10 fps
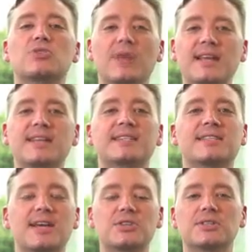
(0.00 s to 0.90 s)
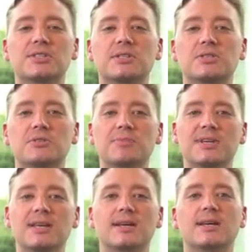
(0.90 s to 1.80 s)
training sessions to
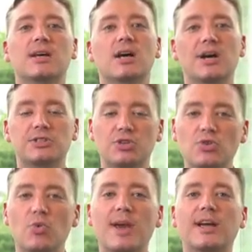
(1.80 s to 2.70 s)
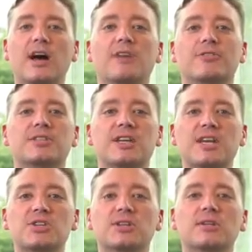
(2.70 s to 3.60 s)
be a two-way
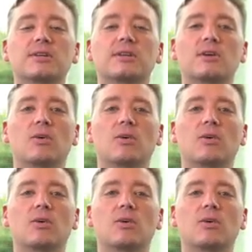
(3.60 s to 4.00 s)
conversation.